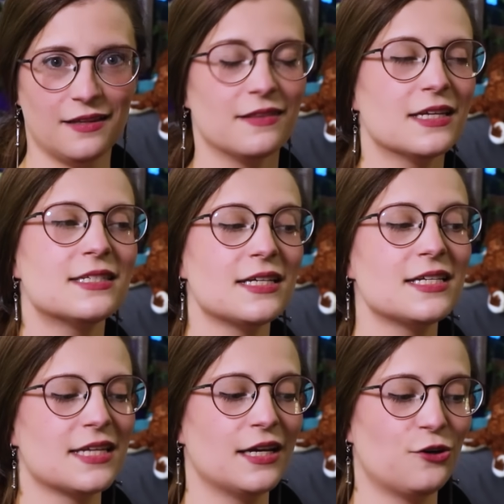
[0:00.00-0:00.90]
This
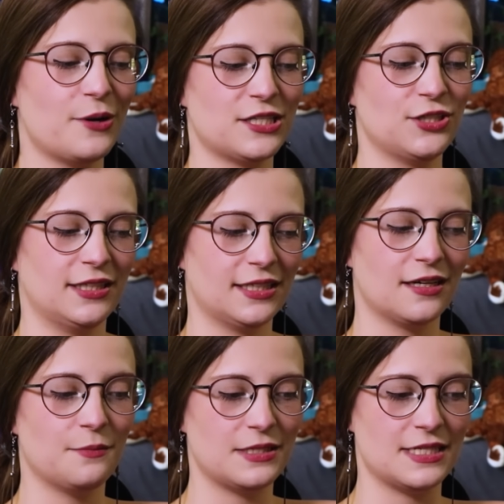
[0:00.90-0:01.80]
is a question that
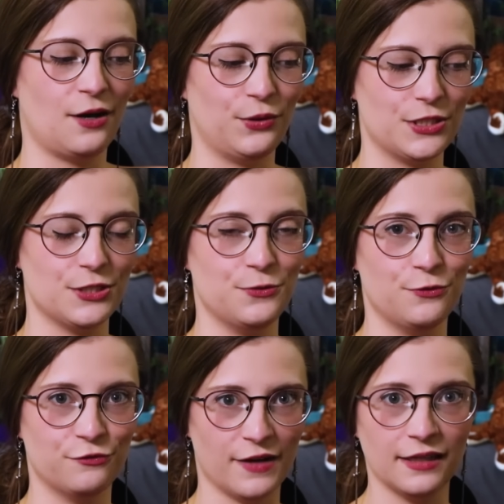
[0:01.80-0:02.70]
comes down to
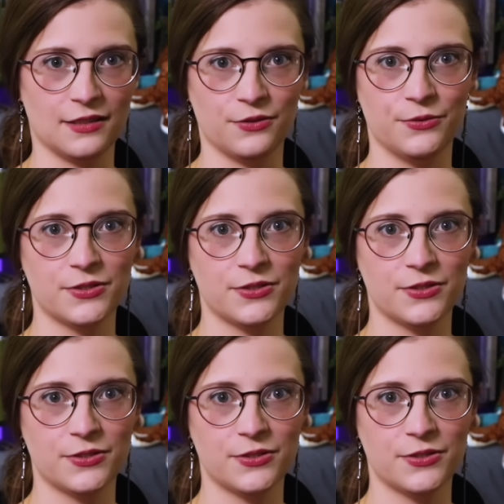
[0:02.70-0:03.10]
values.